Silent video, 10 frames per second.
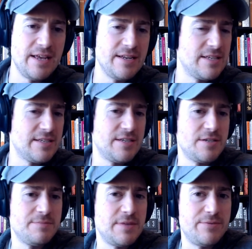and it's a
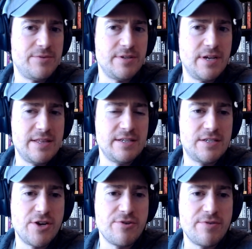system that will, I
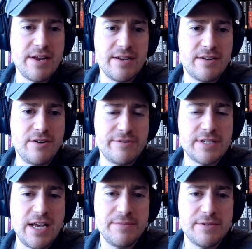think, deteriorate
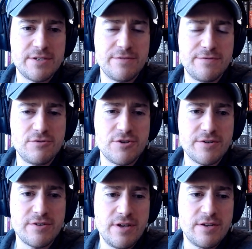over time into the
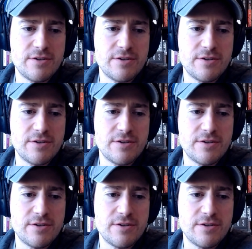future.